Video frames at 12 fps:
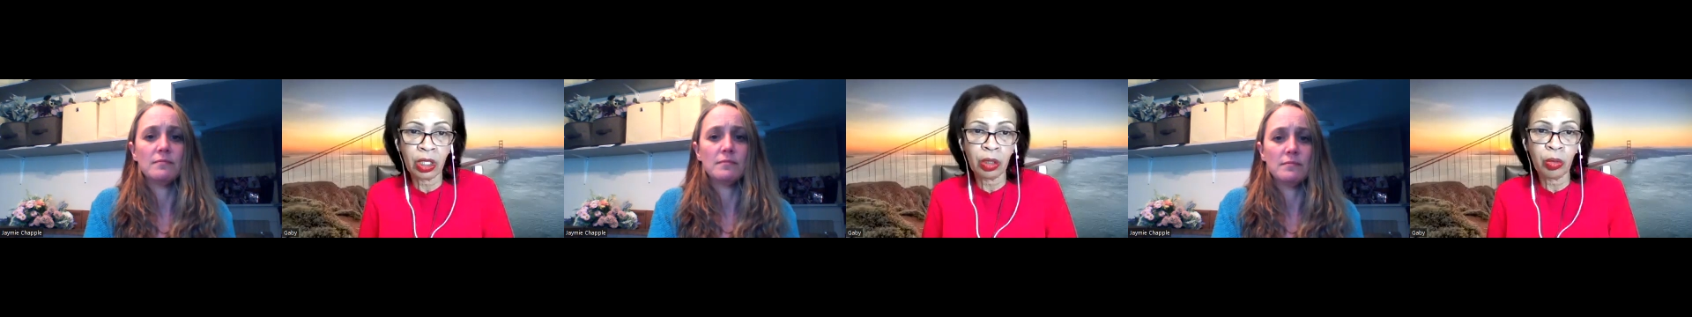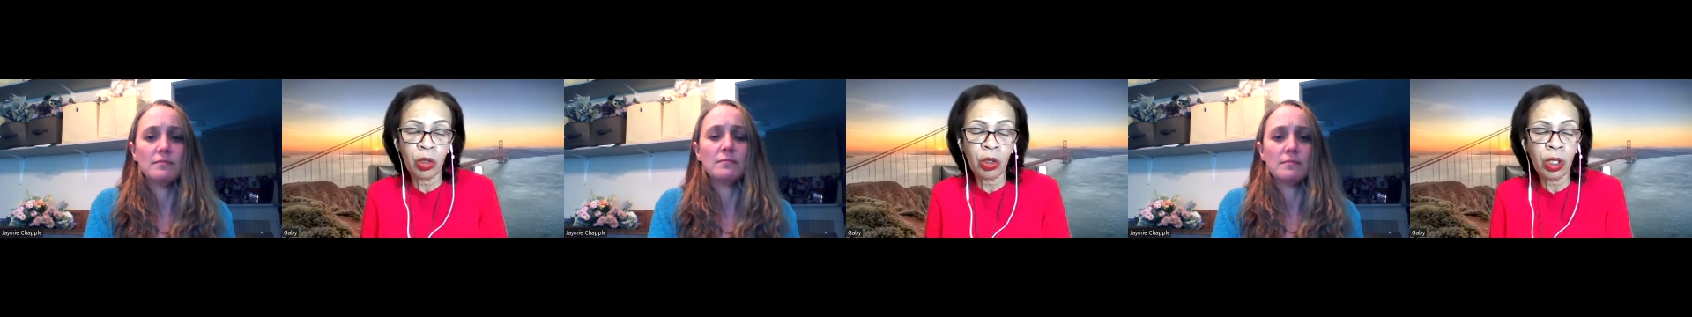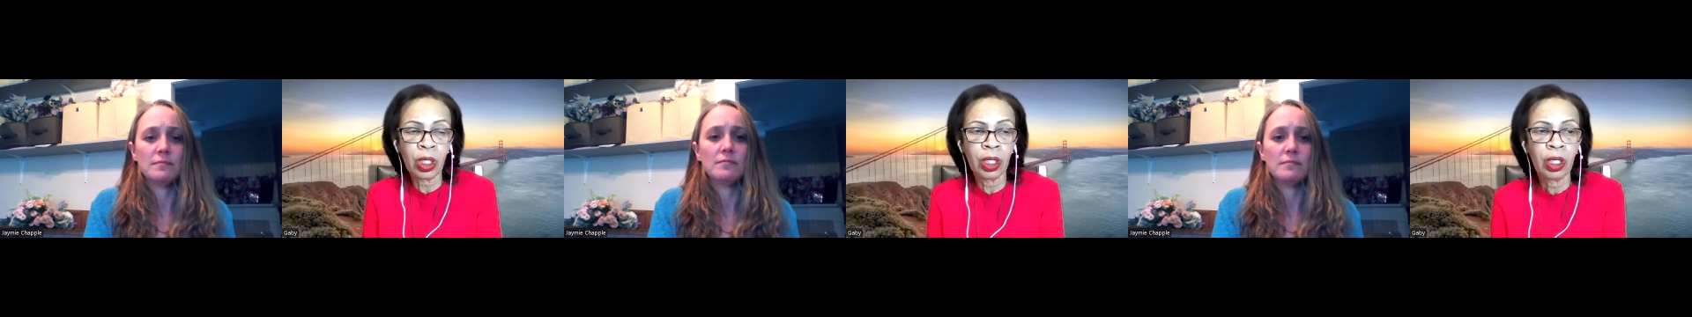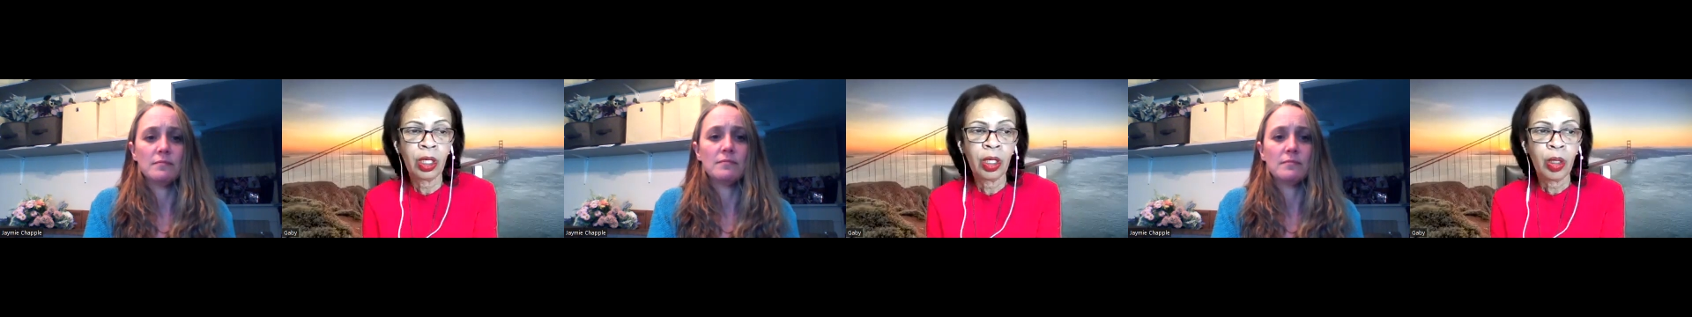Speaker 1: anymore.
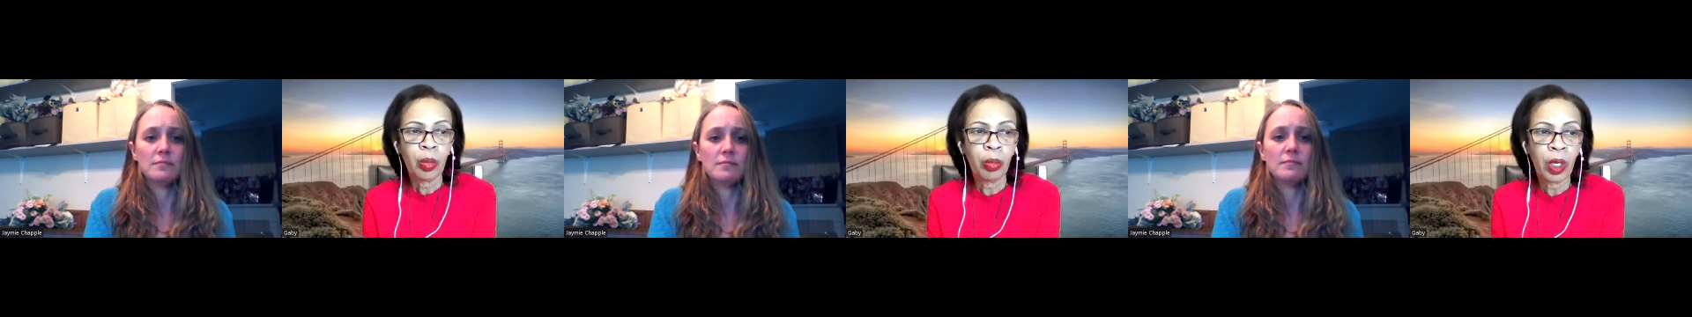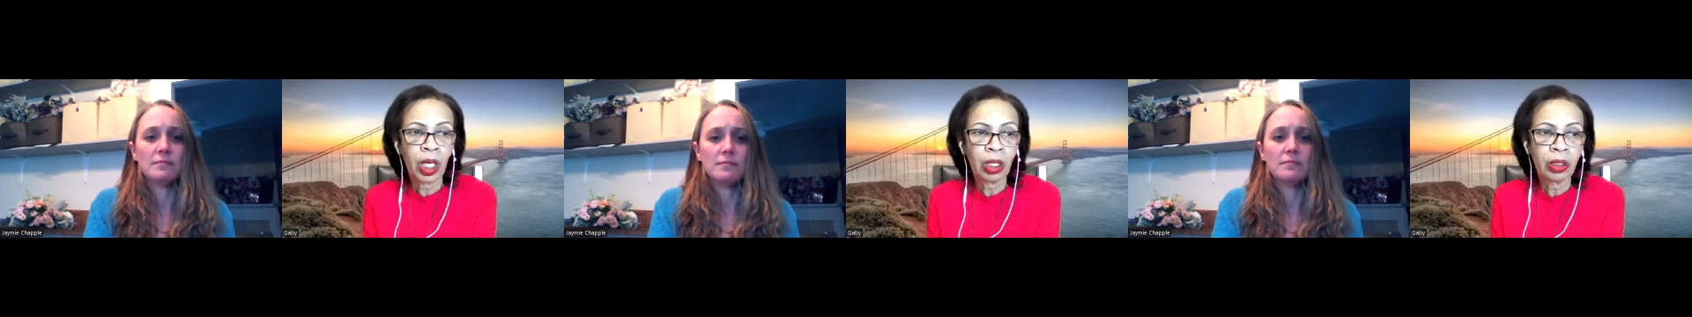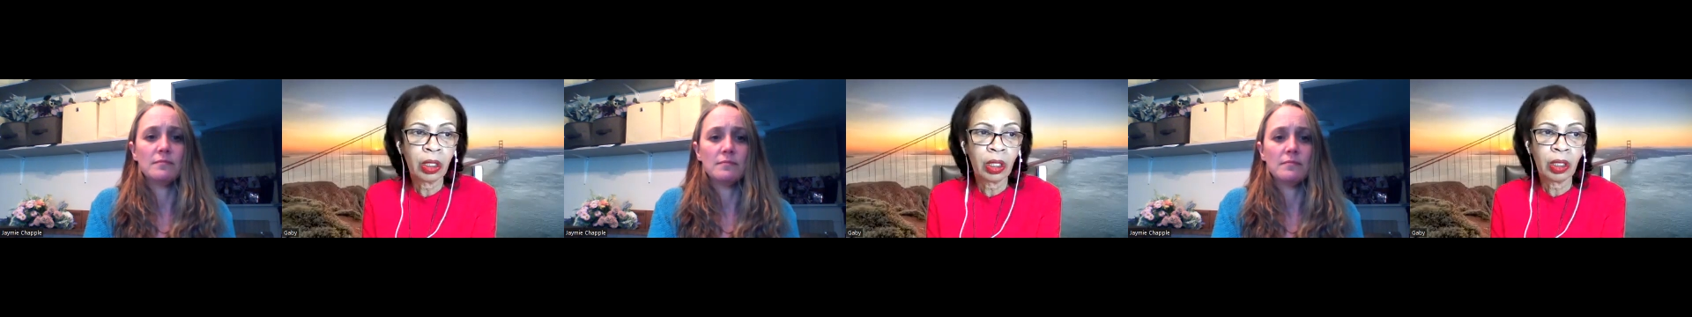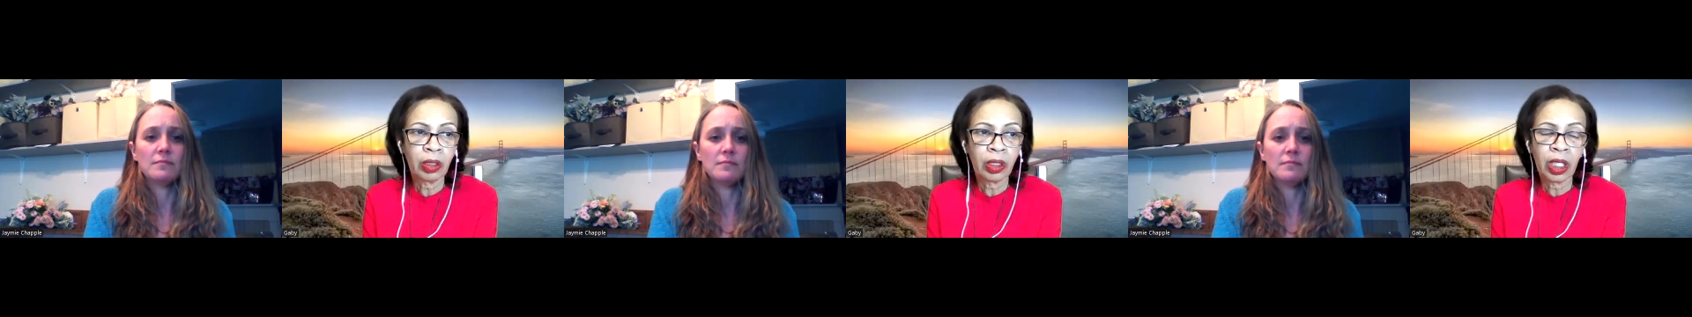Mm-hmm. But
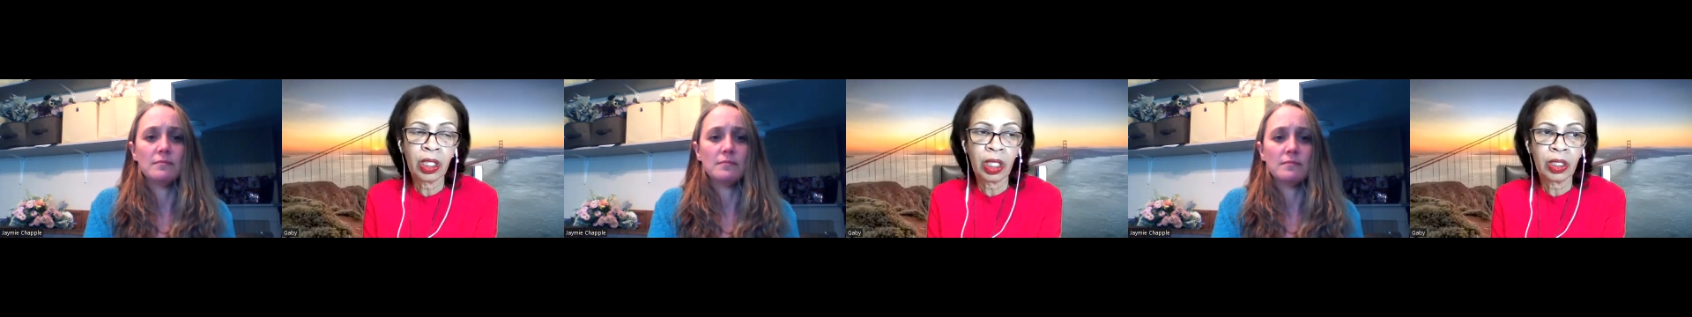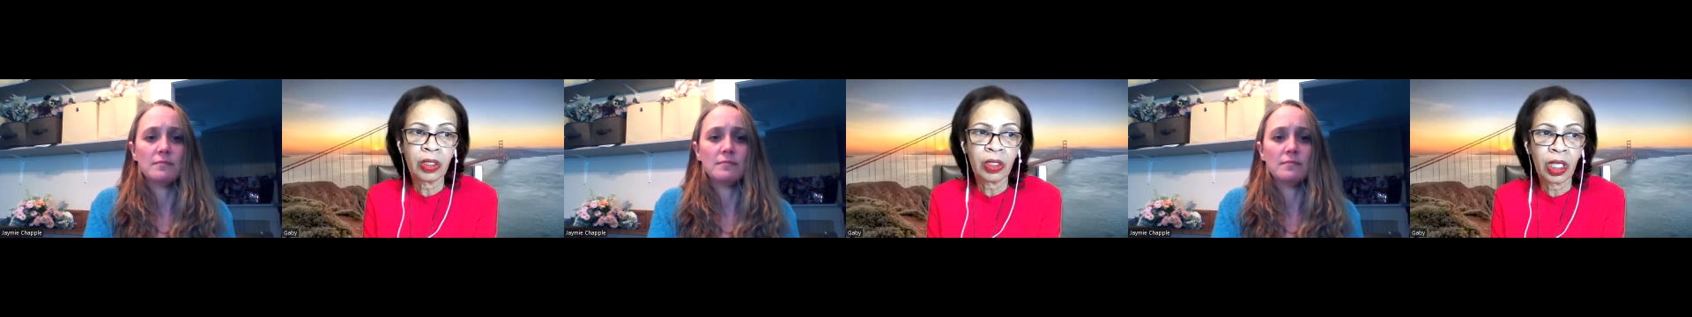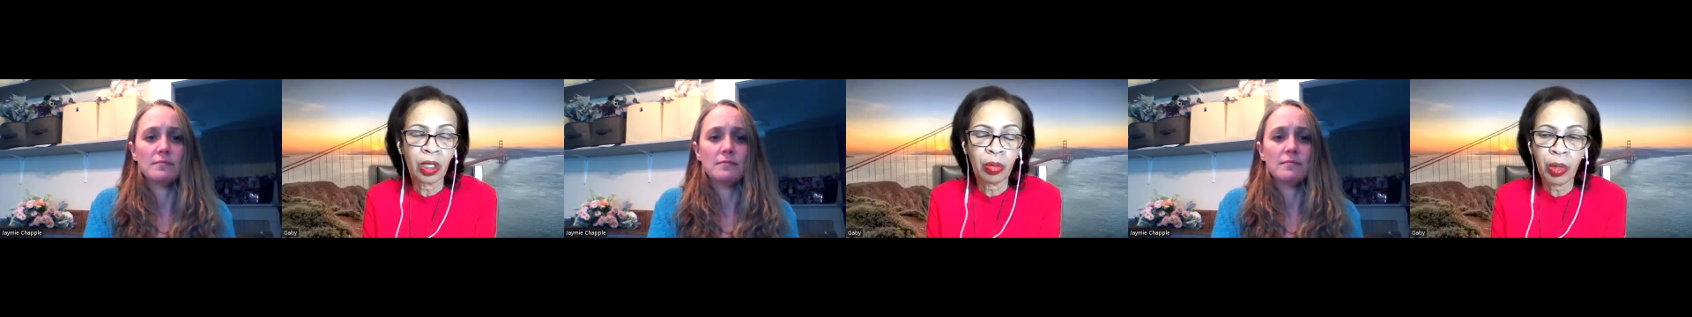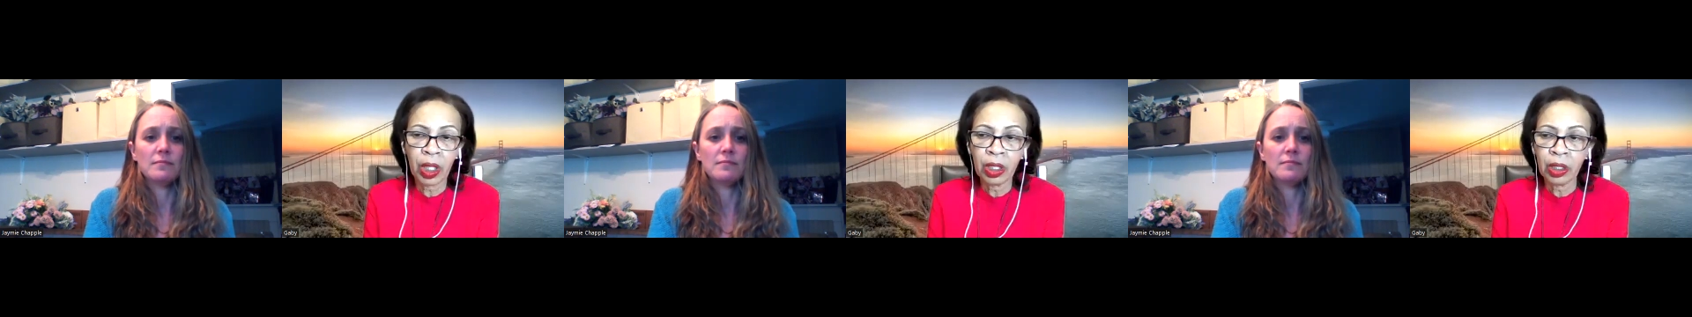uh, yeah, that's that.
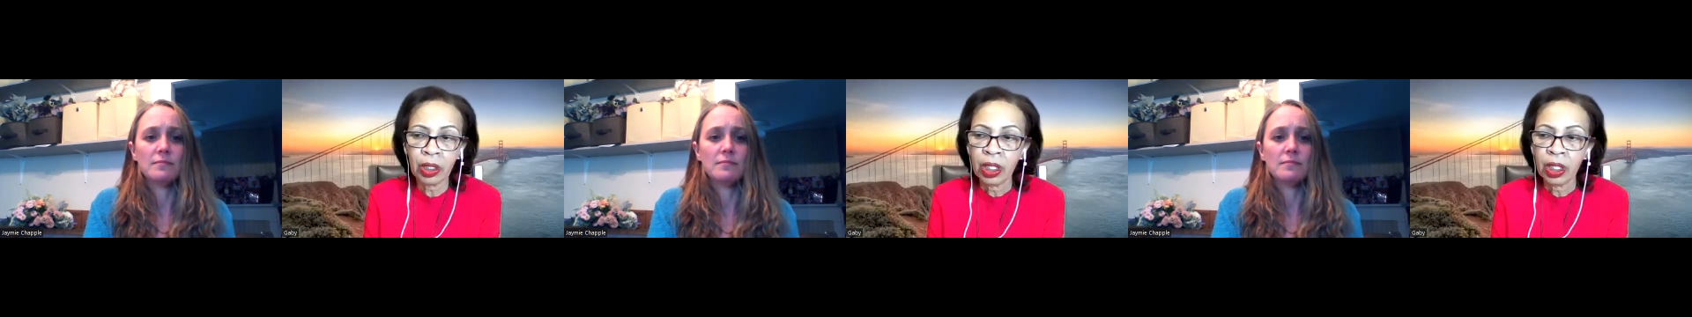But